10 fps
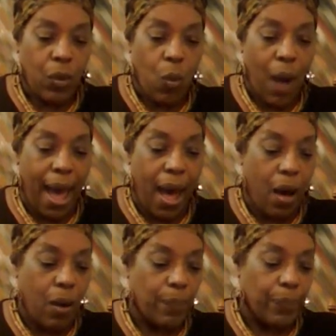
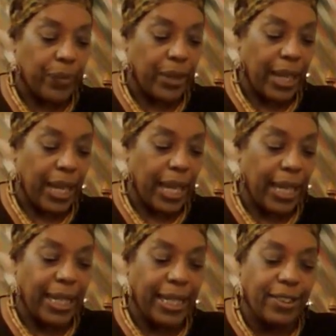Wow
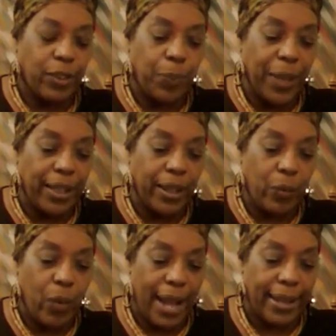he's
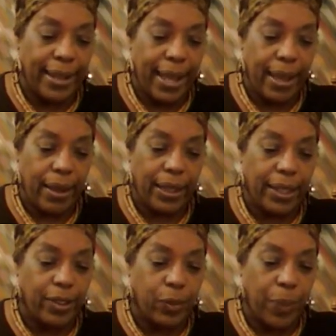speaking right now.
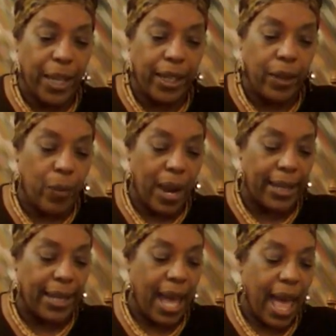He's speaking
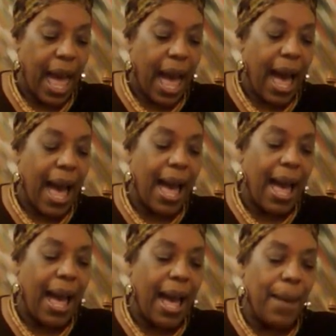right now.
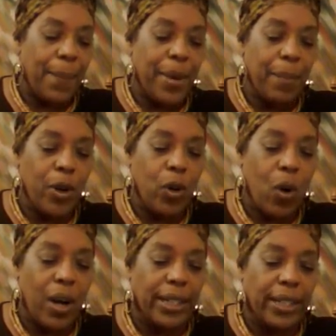I, I, remember
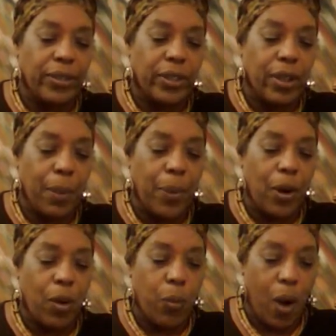going into the
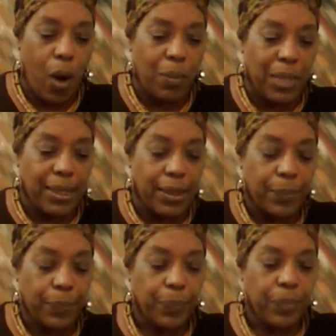book of
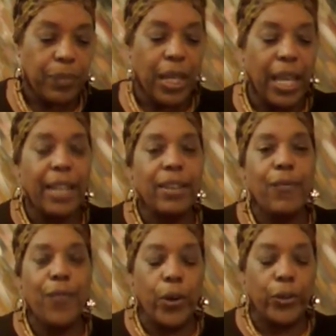Romans and the
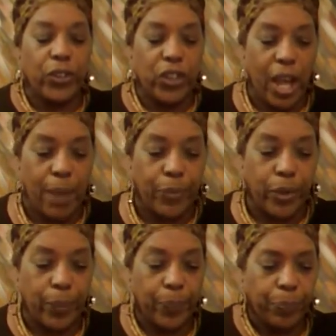first chapter.